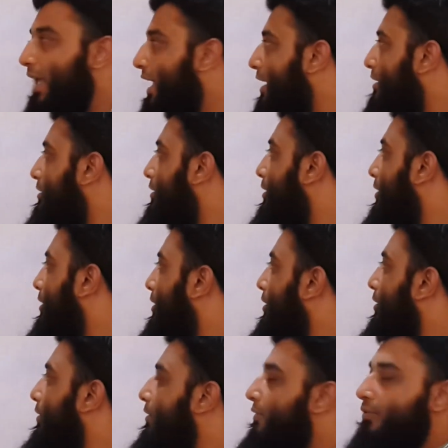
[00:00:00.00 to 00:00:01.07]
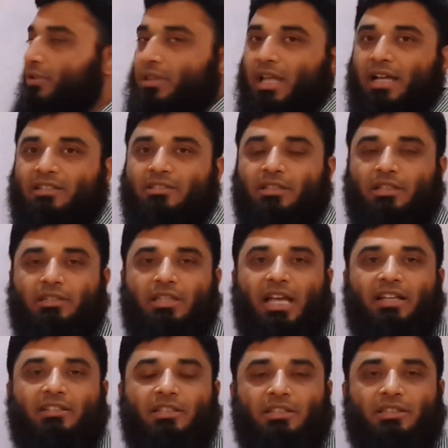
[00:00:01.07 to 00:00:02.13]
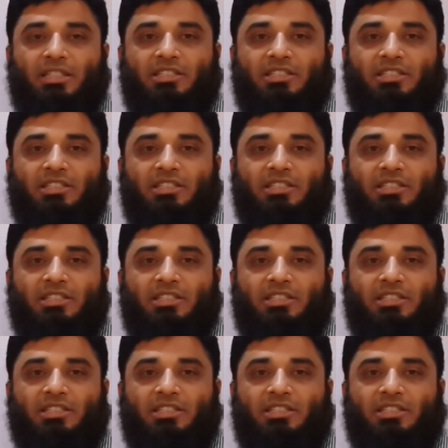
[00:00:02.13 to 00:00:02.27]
And for that, in, that,